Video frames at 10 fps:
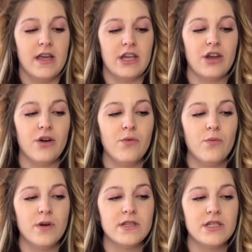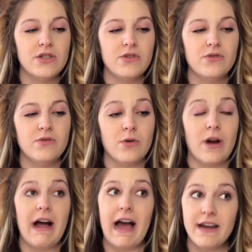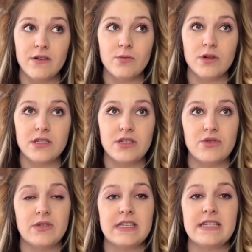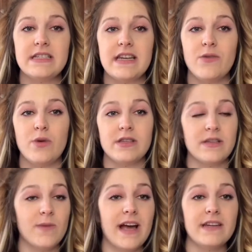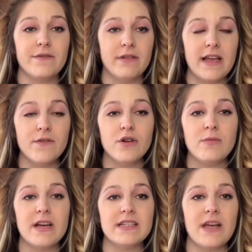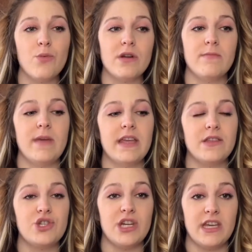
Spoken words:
You don't want to, or I don't want to season it with some kind of flavor because I want to make the chicken